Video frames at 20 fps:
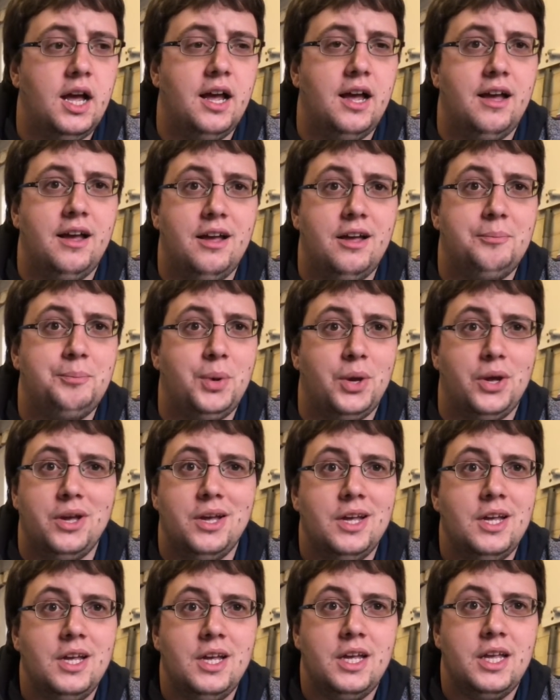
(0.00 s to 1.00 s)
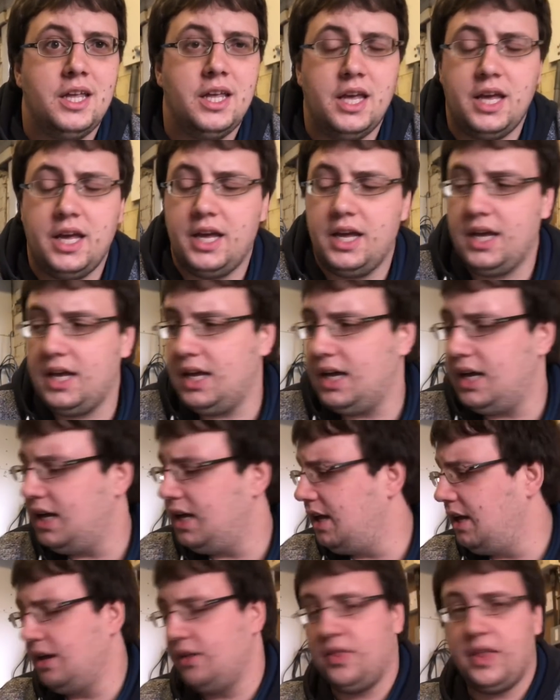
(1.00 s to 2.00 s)
but yeah,
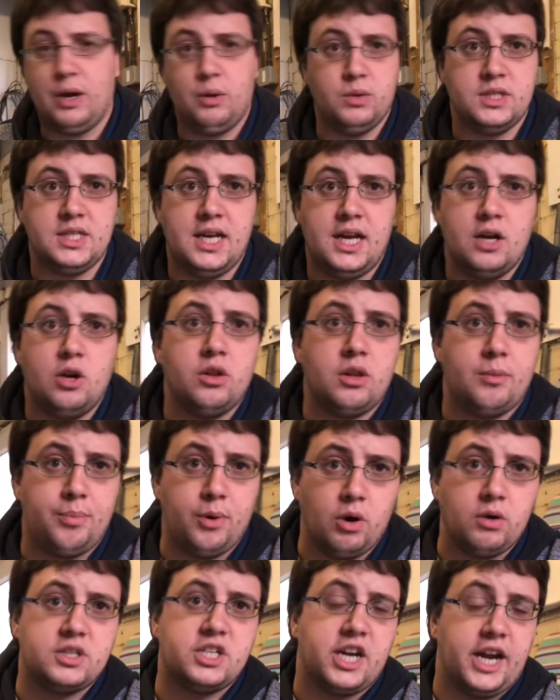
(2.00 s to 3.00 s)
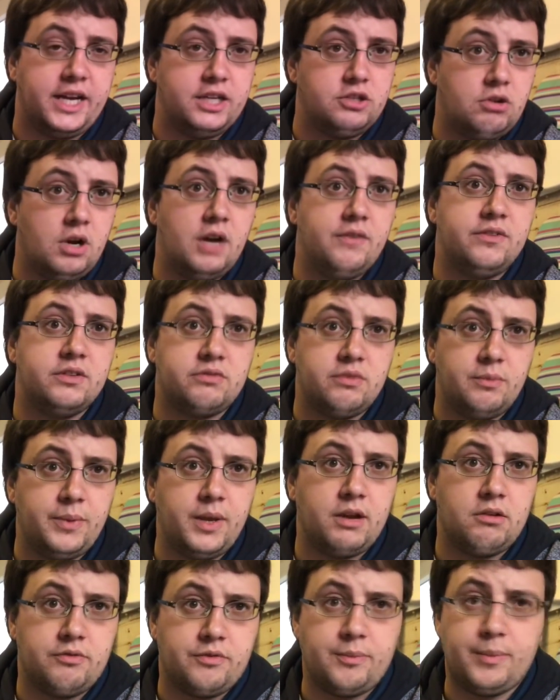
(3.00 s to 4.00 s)
uh, that was that. I got the blockchain drivers from
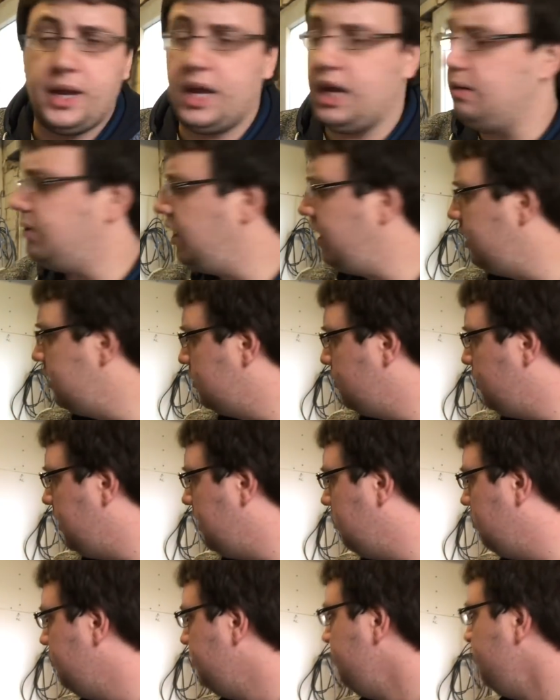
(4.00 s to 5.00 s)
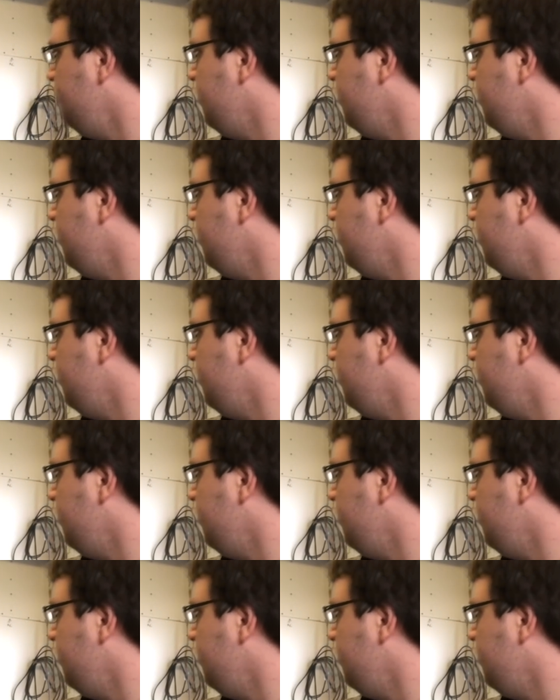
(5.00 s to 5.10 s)
there from AMD as well.